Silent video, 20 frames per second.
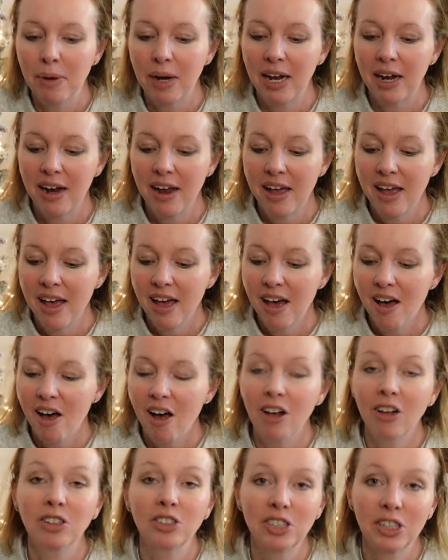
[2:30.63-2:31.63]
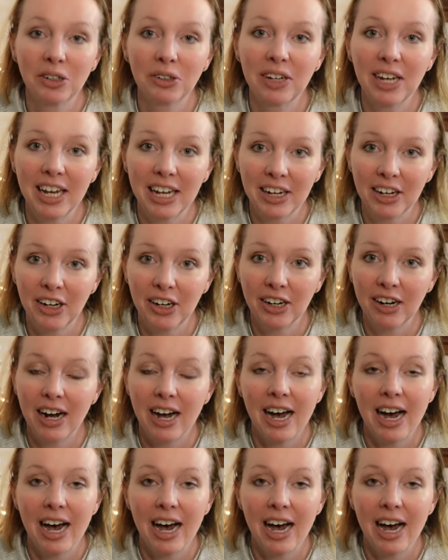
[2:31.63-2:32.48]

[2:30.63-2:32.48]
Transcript: But also Kinder,